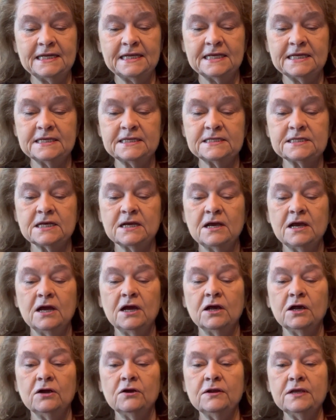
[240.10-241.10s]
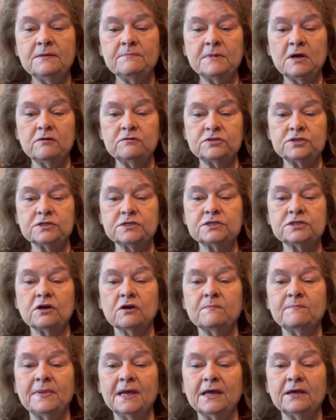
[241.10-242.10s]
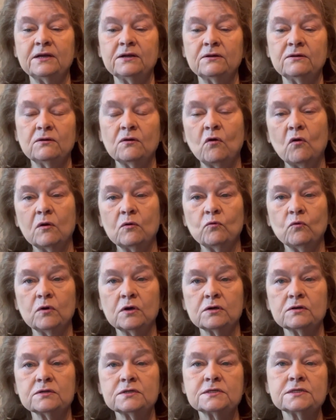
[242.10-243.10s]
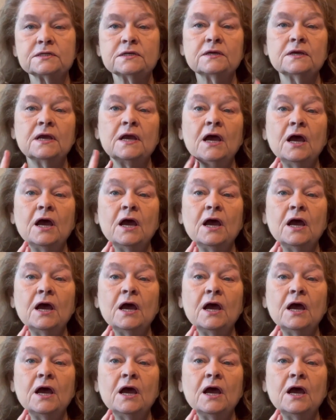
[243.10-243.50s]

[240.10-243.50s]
is, her emotions are better or worse.